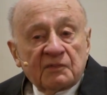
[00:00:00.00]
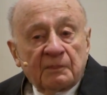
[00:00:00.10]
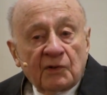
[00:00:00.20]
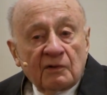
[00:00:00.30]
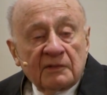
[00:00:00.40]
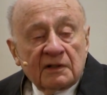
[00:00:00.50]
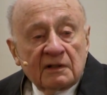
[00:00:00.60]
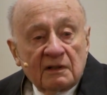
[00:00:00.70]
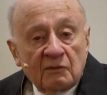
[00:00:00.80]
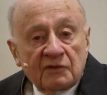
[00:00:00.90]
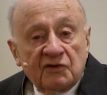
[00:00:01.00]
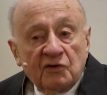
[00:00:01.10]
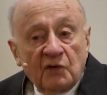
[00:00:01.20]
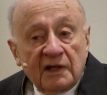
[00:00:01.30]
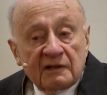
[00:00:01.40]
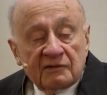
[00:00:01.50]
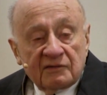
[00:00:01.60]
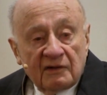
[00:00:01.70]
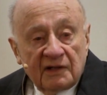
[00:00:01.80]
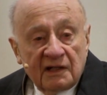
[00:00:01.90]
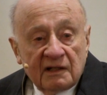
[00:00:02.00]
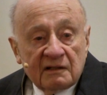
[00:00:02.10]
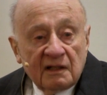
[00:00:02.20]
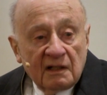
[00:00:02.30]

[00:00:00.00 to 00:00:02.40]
Bermann with two N's on the end.